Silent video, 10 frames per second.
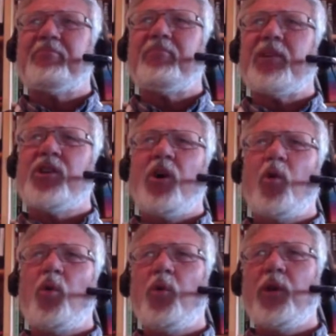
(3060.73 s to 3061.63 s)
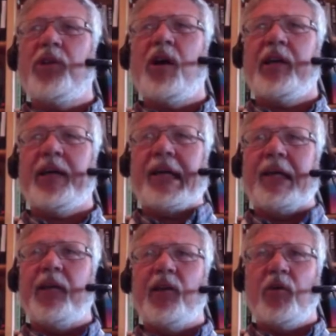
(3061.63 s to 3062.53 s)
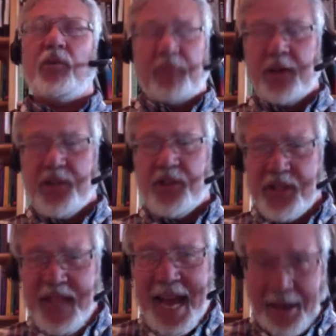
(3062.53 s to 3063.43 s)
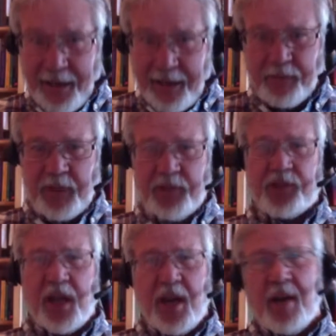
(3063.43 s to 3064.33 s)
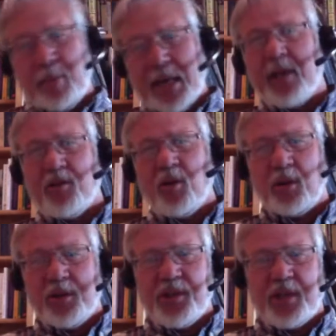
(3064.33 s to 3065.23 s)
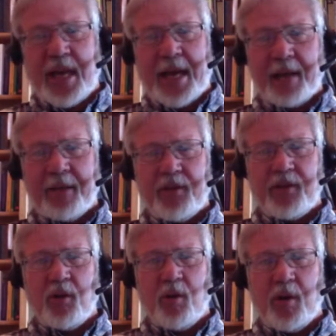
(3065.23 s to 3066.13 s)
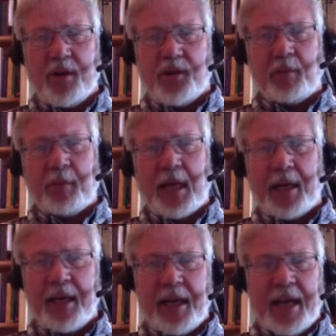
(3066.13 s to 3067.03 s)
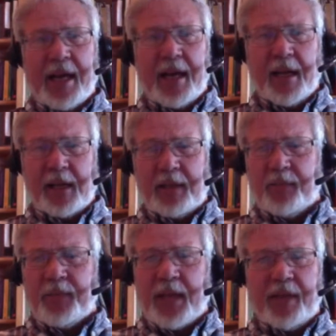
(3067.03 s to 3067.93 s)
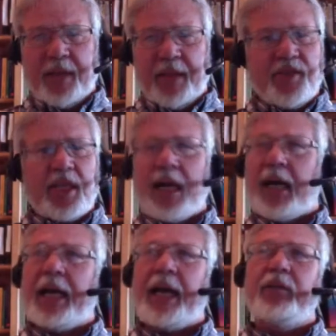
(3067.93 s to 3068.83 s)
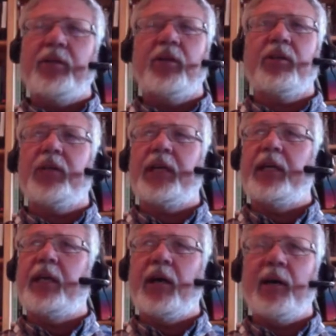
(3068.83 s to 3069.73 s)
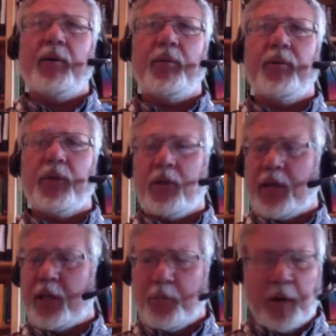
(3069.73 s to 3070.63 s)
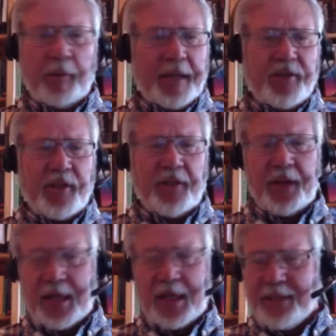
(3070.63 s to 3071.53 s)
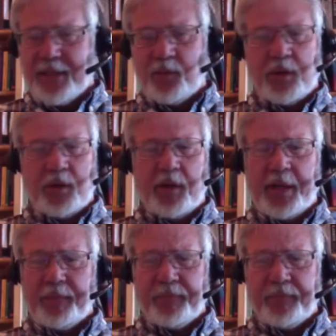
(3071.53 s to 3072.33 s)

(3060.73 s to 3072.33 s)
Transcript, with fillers: so we're talking, you know, very satanic. This is mind control is satanic. There's no question. No about doubt it. about it. And the CIA took the, uh, the experiments that the Nazis were doing